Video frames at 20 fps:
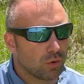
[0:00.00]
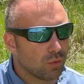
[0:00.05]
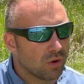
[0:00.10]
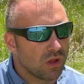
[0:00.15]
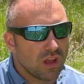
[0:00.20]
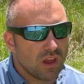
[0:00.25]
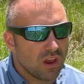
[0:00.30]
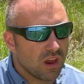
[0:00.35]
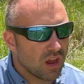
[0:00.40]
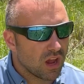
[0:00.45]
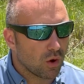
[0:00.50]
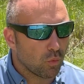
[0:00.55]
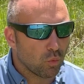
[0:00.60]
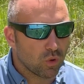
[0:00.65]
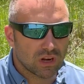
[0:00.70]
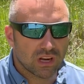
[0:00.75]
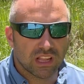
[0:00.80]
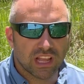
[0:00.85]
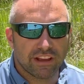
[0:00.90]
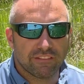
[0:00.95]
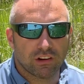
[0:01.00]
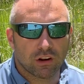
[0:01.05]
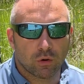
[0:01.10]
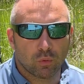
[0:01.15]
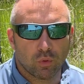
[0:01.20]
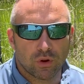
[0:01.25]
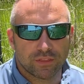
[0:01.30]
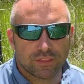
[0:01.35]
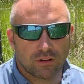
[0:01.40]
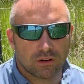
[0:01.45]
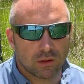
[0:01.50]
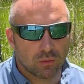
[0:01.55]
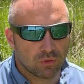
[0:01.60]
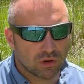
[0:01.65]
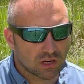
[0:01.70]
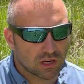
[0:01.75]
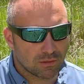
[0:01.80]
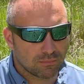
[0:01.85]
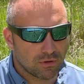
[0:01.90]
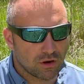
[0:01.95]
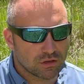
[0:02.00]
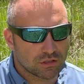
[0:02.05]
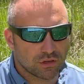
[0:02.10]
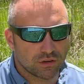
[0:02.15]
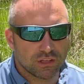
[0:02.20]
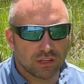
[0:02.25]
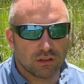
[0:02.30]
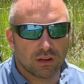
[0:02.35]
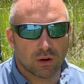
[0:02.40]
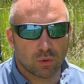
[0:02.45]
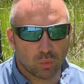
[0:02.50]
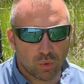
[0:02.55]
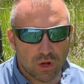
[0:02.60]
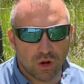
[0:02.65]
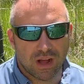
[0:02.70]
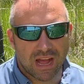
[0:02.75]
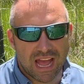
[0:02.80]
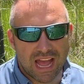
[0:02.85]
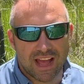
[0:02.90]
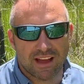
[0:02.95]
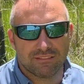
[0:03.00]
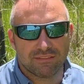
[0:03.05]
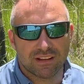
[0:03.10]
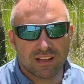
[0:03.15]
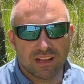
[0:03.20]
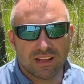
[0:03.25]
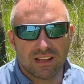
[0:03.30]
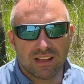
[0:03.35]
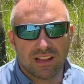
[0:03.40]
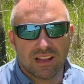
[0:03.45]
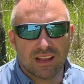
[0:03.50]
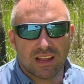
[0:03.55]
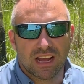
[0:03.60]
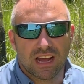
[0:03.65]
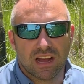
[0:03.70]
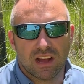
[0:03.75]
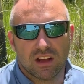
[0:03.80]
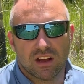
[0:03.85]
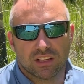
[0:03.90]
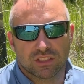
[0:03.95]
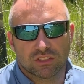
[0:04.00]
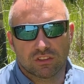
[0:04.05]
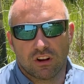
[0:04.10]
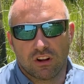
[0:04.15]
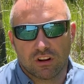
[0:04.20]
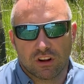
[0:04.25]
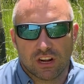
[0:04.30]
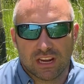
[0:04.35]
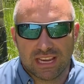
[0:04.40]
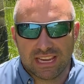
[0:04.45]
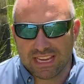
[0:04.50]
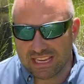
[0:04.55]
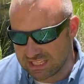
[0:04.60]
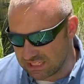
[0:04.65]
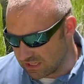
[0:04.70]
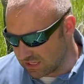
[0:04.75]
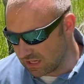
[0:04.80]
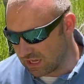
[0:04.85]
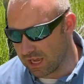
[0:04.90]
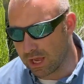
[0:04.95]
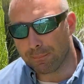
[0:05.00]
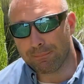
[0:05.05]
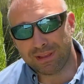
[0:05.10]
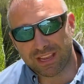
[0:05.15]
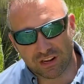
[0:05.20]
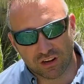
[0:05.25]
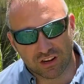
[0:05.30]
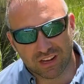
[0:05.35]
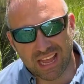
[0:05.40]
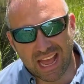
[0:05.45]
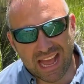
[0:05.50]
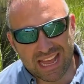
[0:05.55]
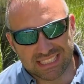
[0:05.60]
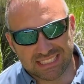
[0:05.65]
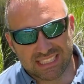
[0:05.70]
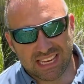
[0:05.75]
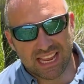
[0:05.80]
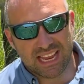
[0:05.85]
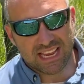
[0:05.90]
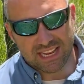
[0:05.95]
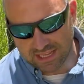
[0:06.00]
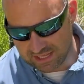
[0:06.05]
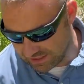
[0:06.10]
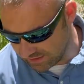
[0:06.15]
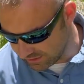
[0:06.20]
A 111 or 131, a commercial unit, will have a stronger engine, a bigger gas tank,